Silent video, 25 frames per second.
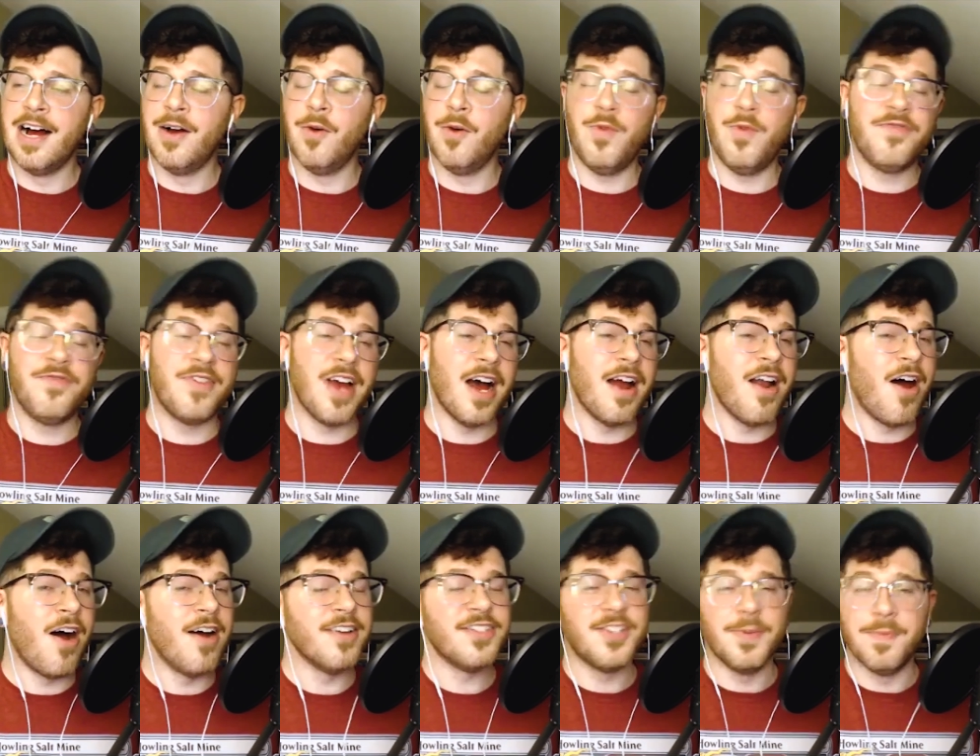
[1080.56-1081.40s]
we've got
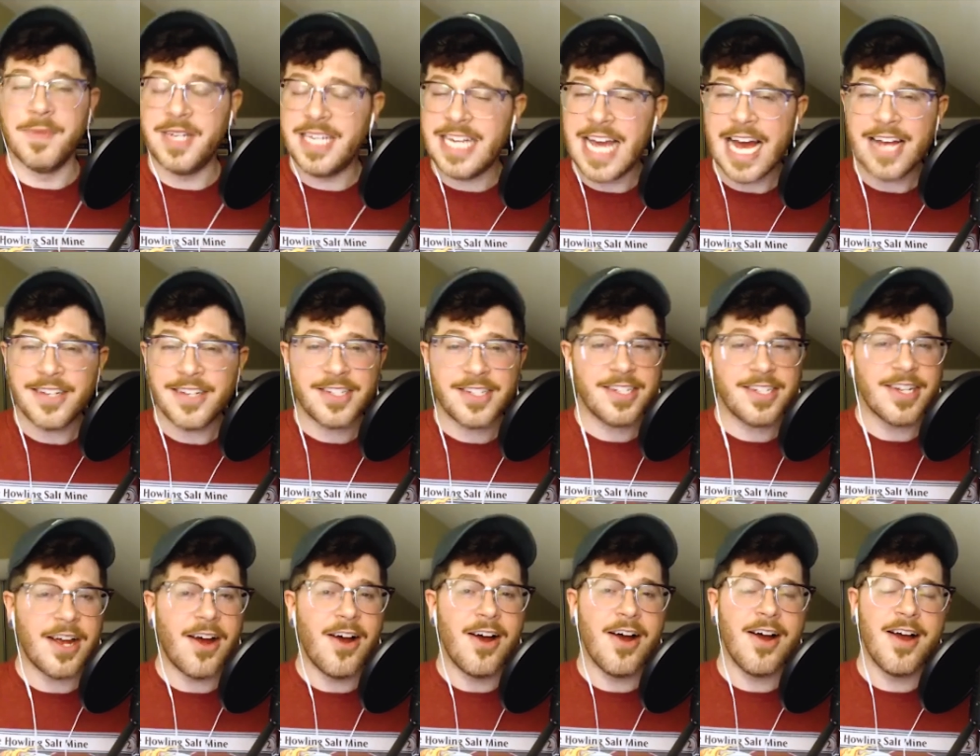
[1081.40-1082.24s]
awesome guests
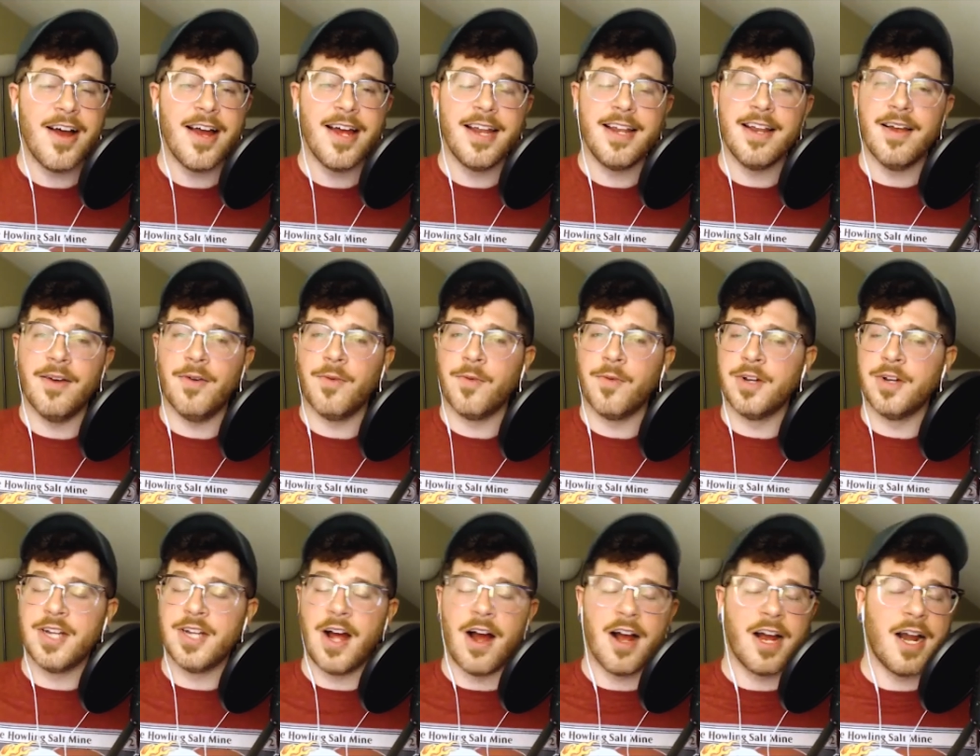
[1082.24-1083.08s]
on. We're
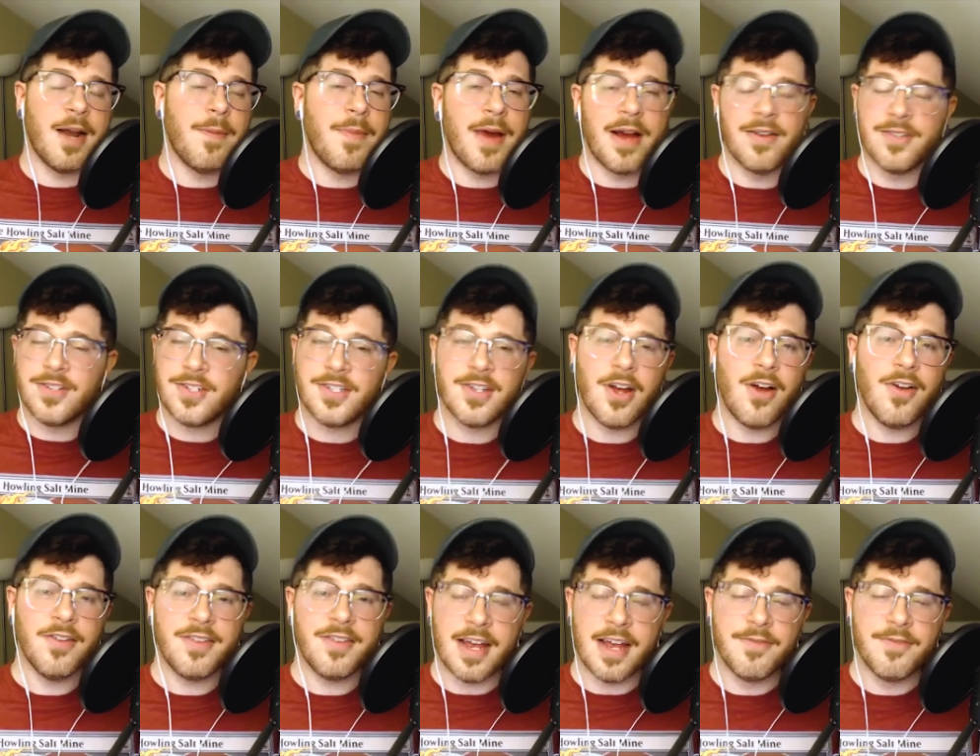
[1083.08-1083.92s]
talking about
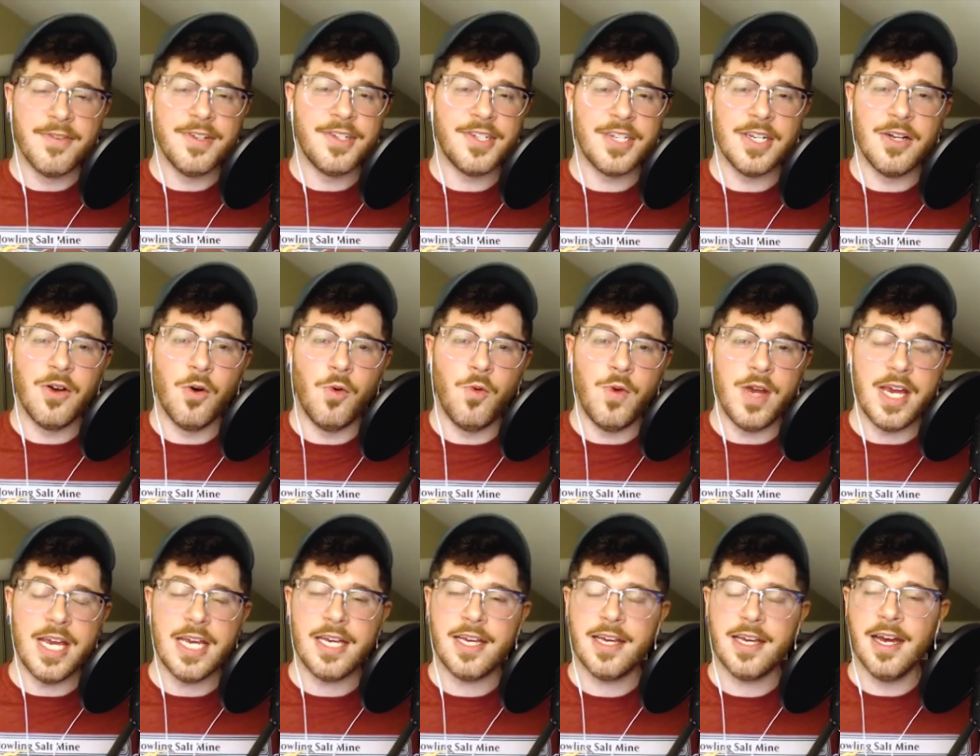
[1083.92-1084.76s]
salt every single
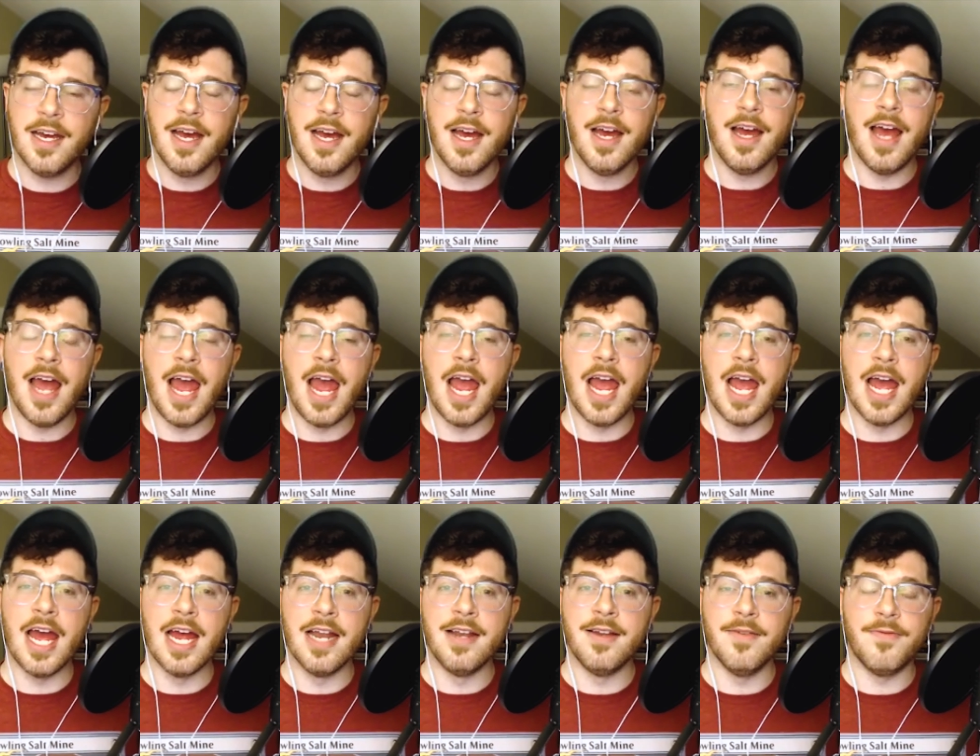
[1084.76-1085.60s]
week,
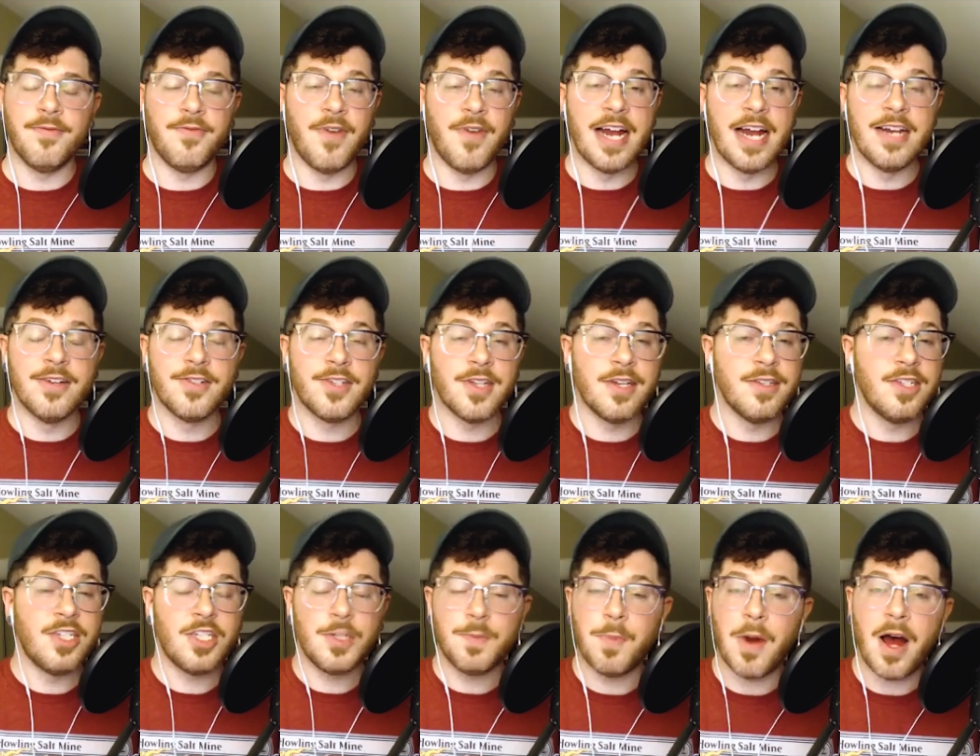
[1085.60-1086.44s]
and find us on
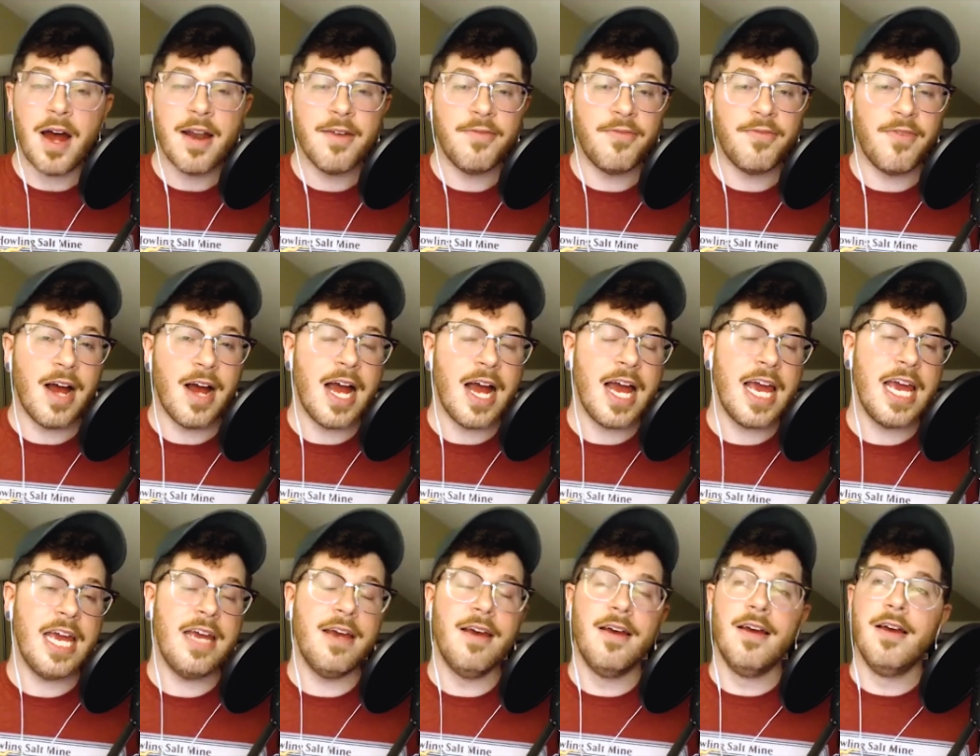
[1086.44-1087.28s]

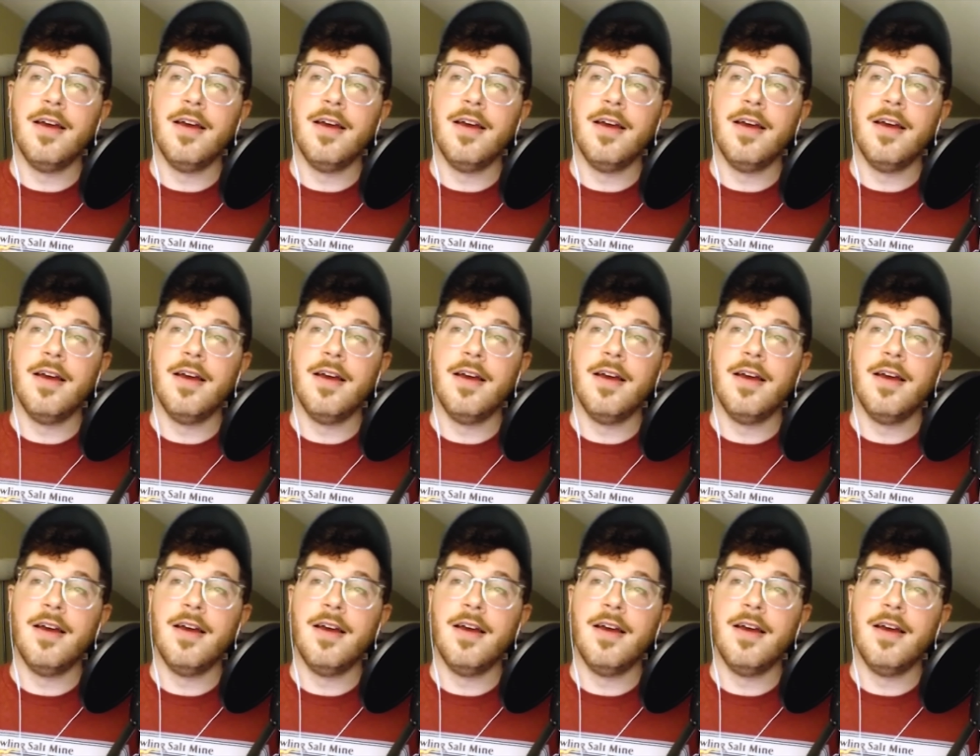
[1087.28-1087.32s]
Spotify,